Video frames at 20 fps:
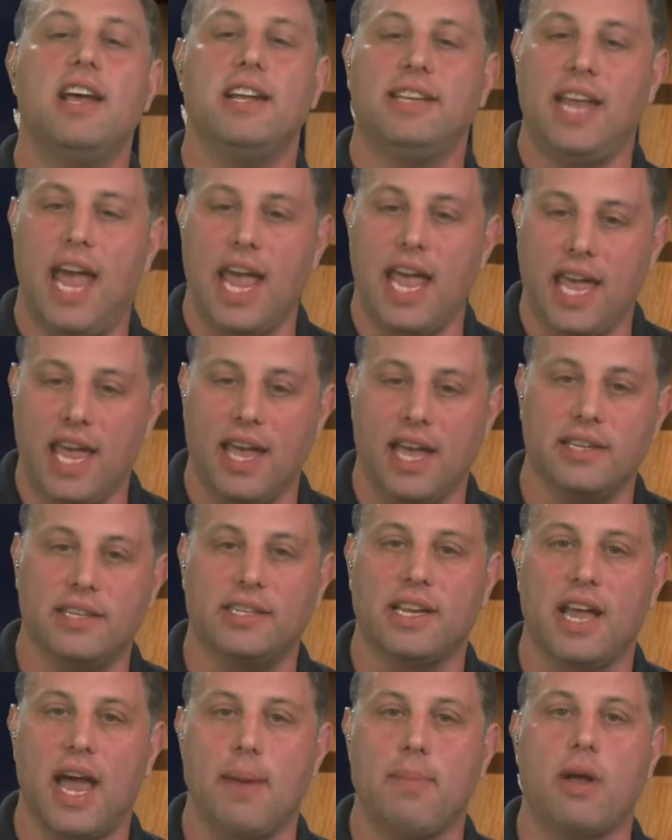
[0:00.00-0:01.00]
taking in
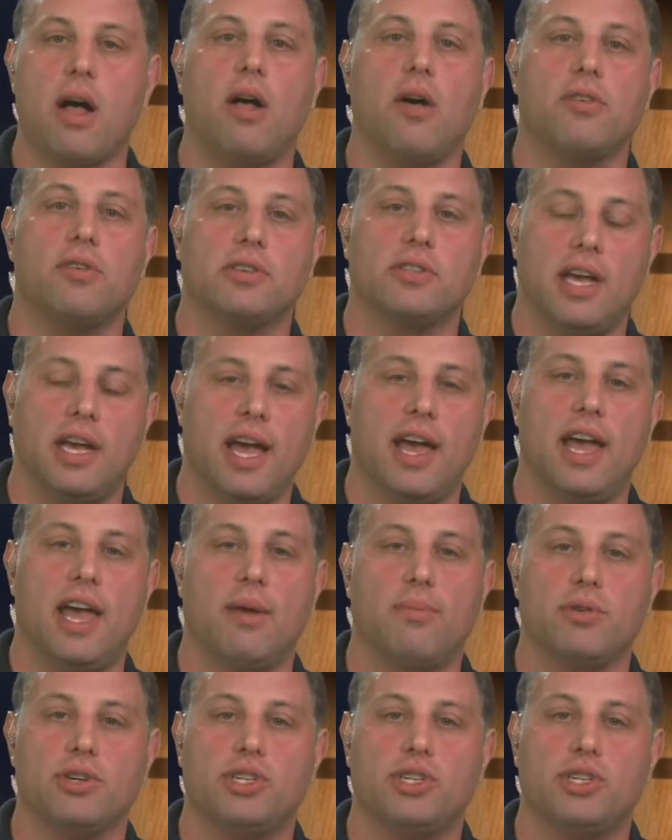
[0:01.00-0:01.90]
Skype callers like I am